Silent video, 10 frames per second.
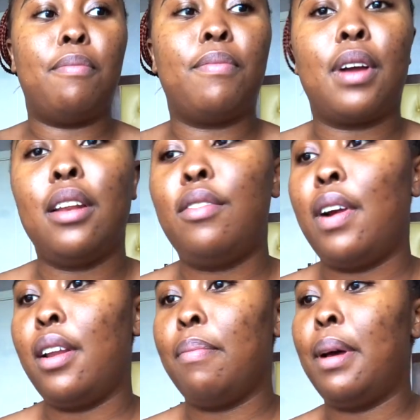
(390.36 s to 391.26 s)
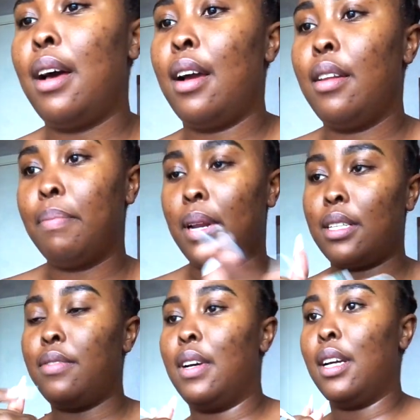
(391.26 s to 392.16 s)
I'm kind of running behind, but
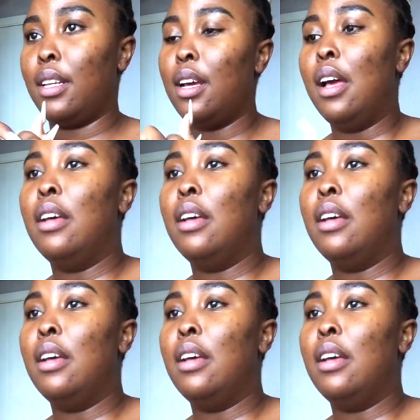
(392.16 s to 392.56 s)
that's fine.